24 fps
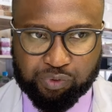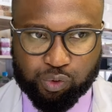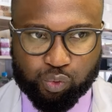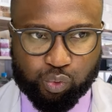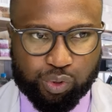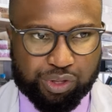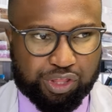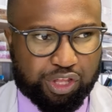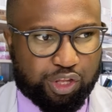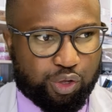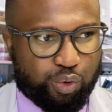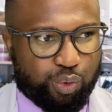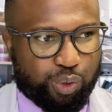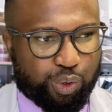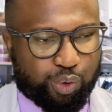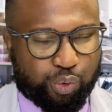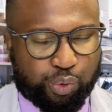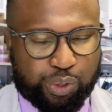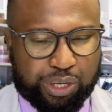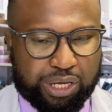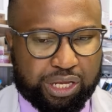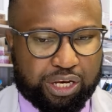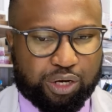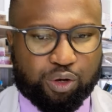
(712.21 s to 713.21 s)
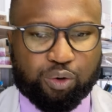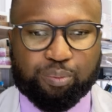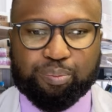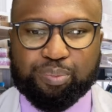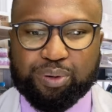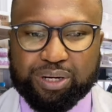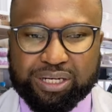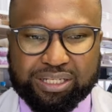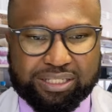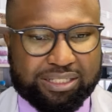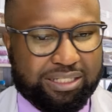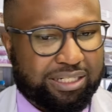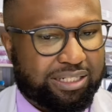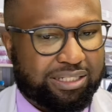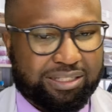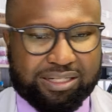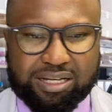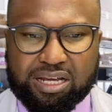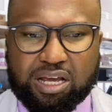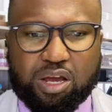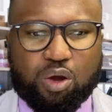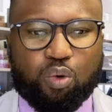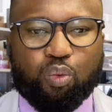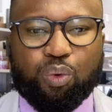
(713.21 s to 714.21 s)
whether you're queen or president,
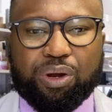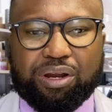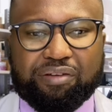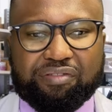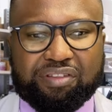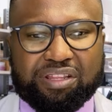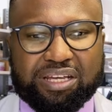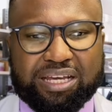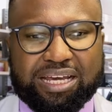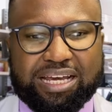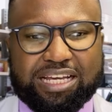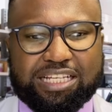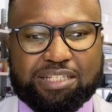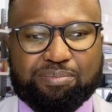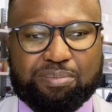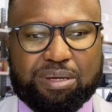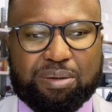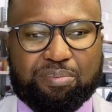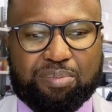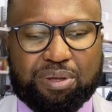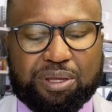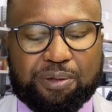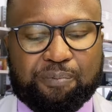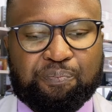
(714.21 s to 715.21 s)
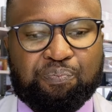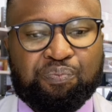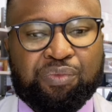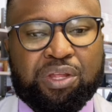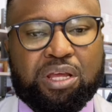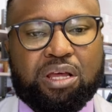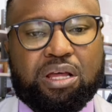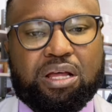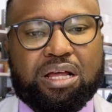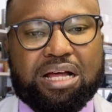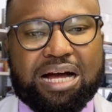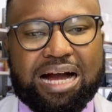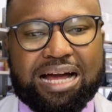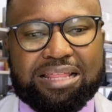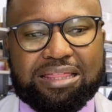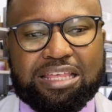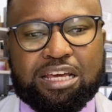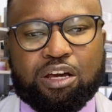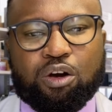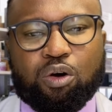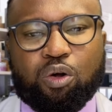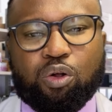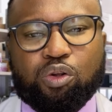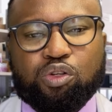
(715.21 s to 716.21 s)
whatever the case may be. I
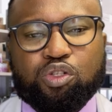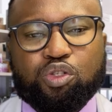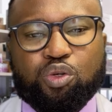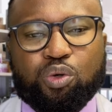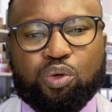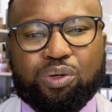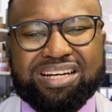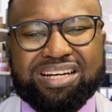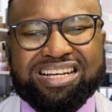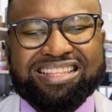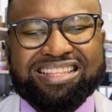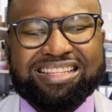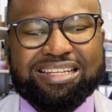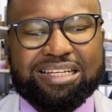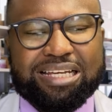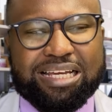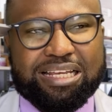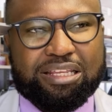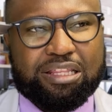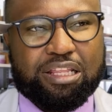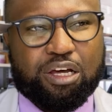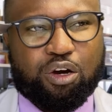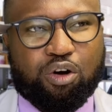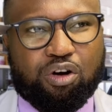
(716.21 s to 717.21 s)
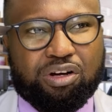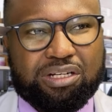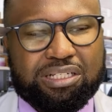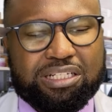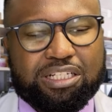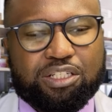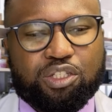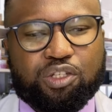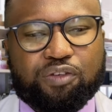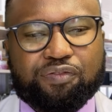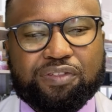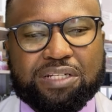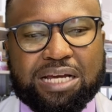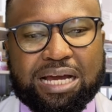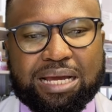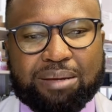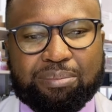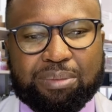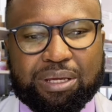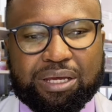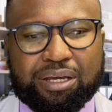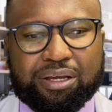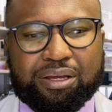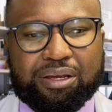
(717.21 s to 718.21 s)
think also in the context of
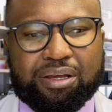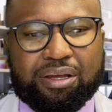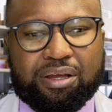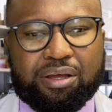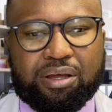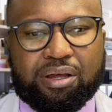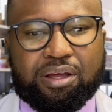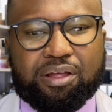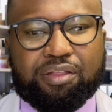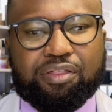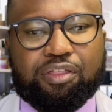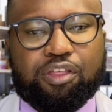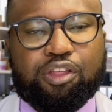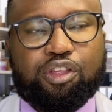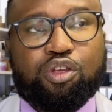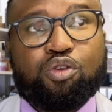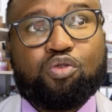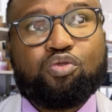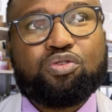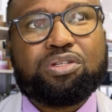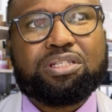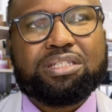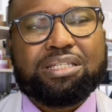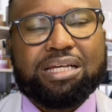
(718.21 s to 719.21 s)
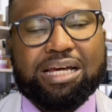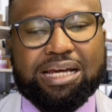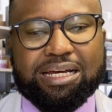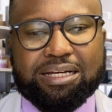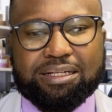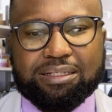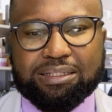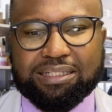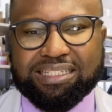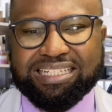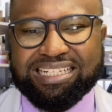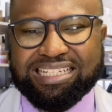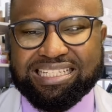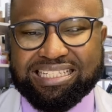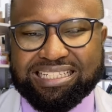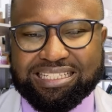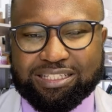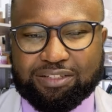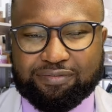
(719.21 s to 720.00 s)
timing, the news cycle is